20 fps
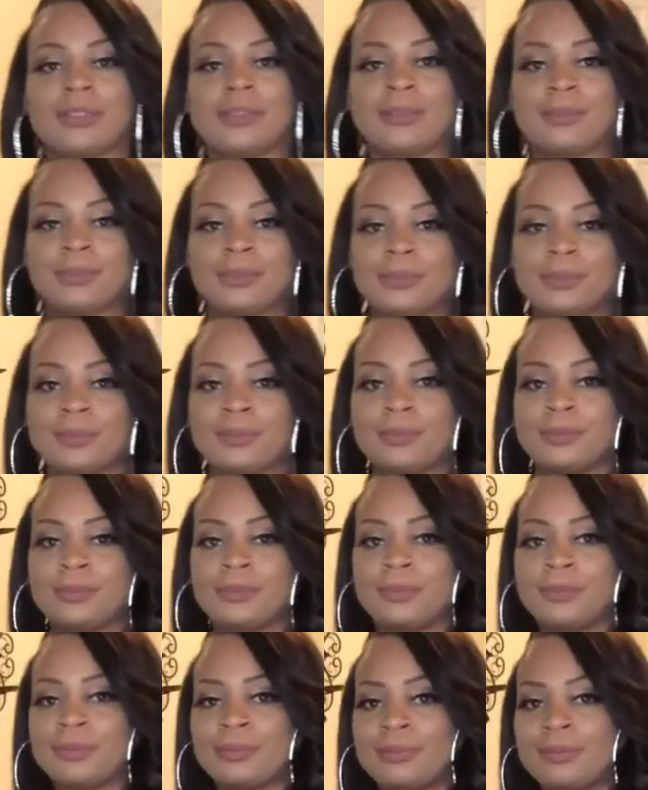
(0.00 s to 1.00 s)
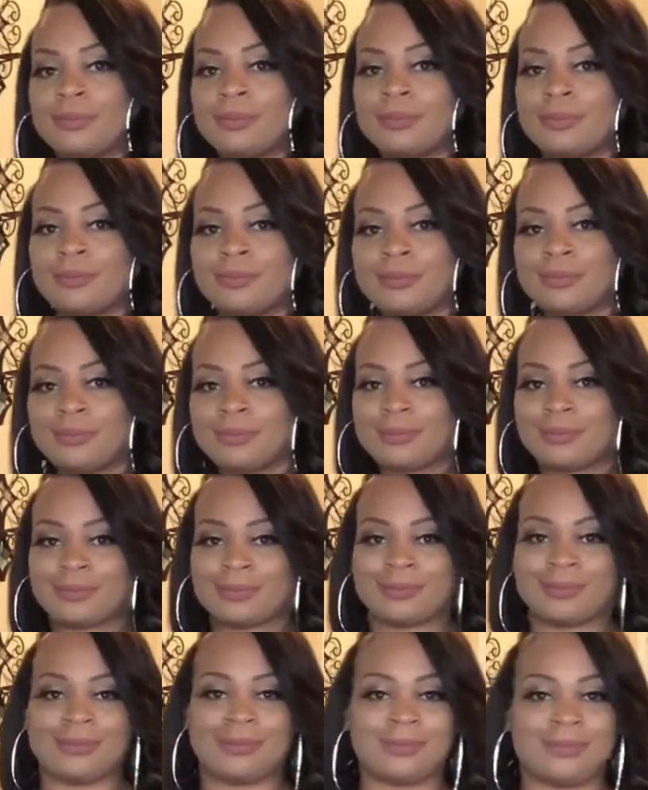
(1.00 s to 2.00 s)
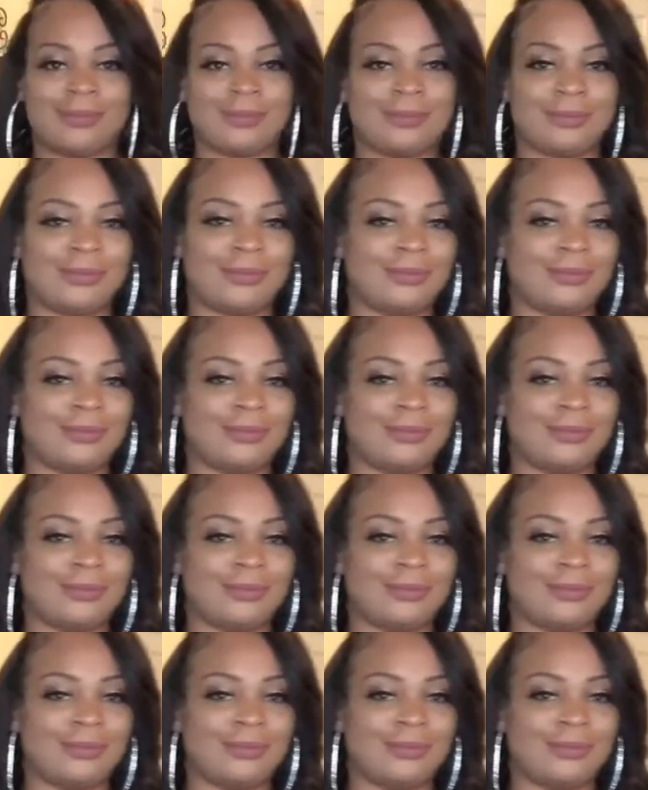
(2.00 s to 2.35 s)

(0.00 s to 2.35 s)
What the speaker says: Nothing is said.